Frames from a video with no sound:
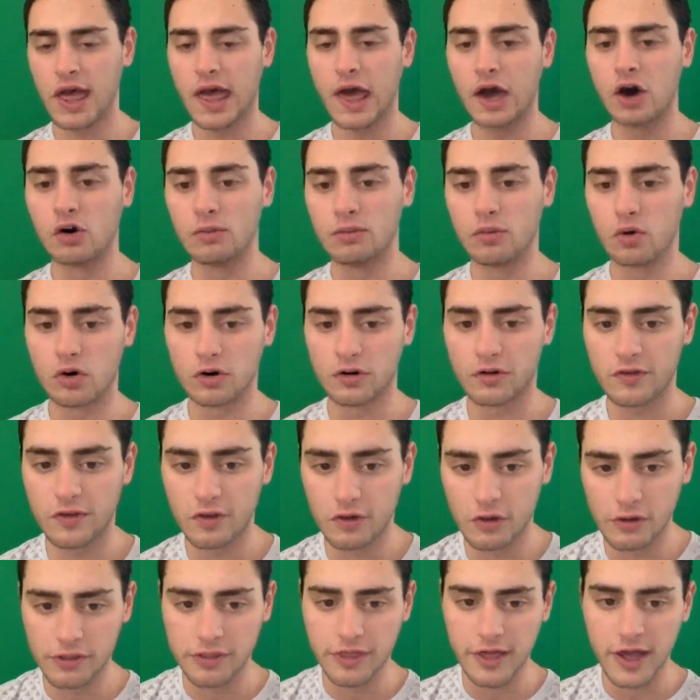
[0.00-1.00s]
Elmore is
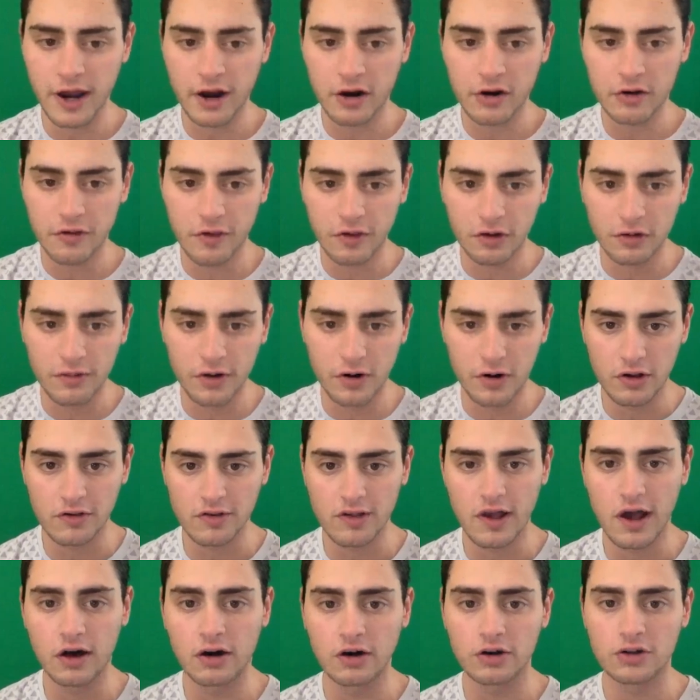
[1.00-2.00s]
still there, still very
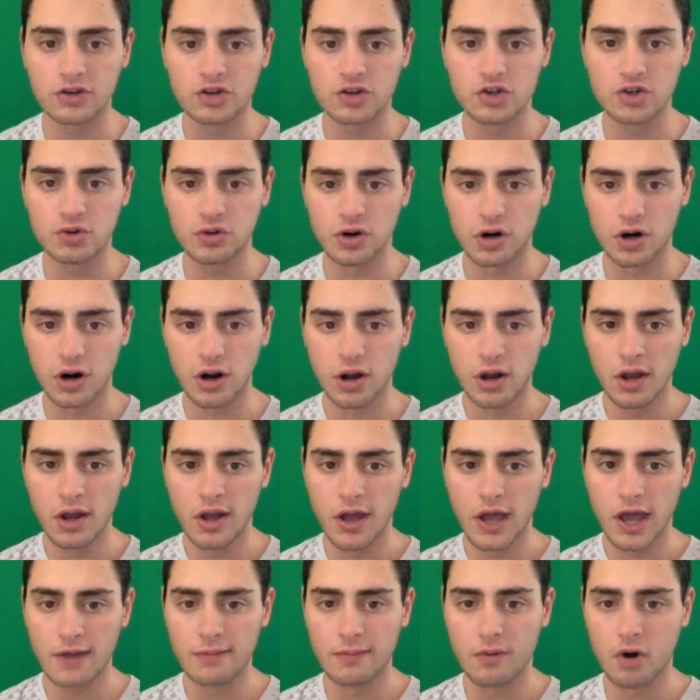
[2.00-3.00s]
solid shooter,
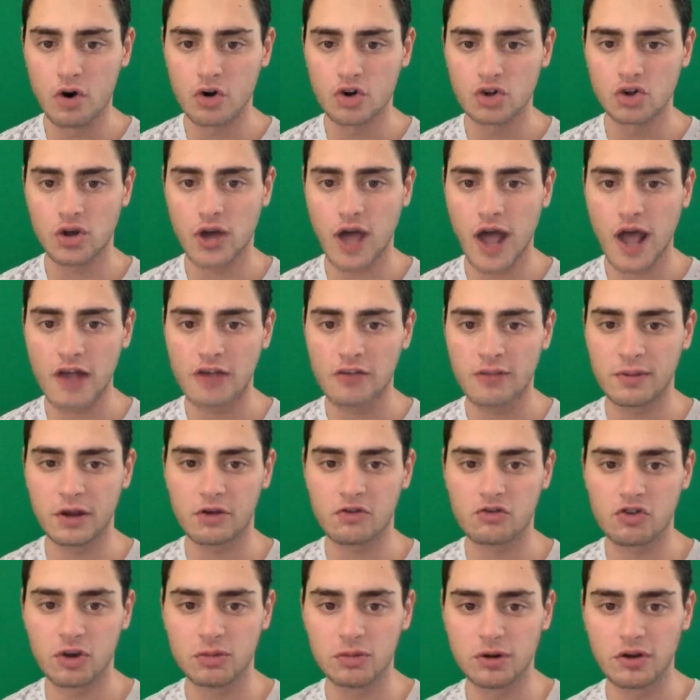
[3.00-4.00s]
and Marshall has been
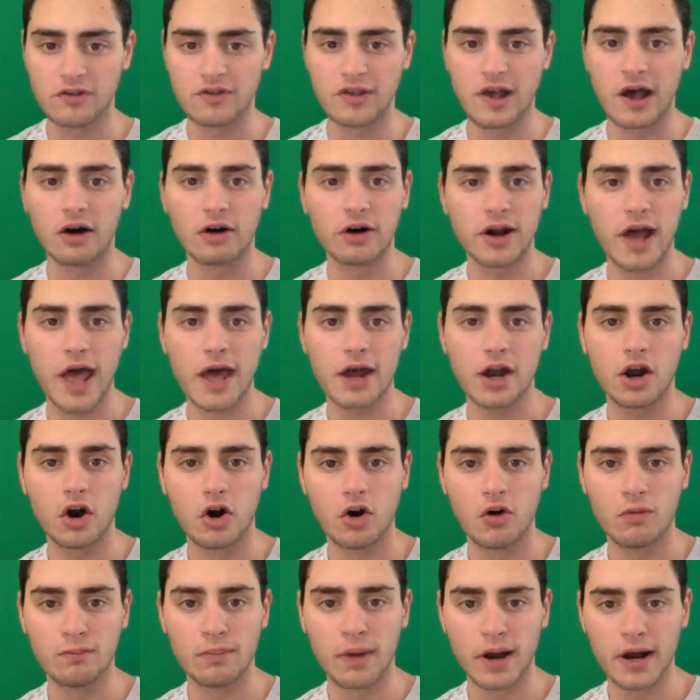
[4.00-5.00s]
extremely solid at home.